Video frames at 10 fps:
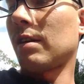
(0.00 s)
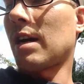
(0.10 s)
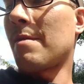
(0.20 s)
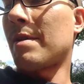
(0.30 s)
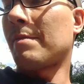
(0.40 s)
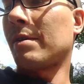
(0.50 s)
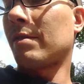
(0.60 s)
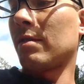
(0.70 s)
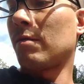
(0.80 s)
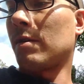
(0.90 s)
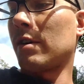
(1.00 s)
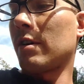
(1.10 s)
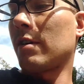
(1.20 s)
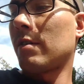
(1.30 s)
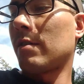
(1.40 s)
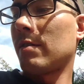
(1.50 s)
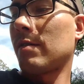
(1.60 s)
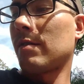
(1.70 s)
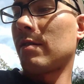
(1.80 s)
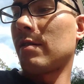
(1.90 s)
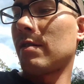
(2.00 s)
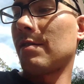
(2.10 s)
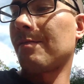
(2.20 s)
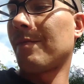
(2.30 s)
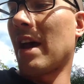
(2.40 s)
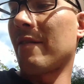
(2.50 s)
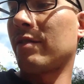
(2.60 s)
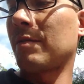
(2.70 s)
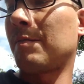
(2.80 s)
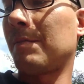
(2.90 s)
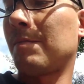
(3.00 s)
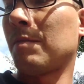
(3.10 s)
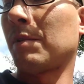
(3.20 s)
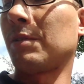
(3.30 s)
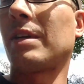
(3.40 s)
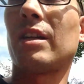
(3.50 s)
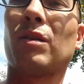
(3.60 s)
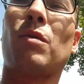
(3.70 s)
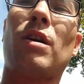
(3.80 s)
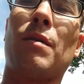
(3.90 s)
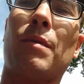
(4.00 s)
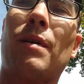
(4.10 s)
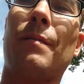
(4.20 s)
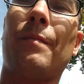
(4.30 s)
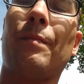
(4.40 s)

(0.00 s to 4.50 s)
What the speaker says: Got my boat in the water after blowing out the water pump.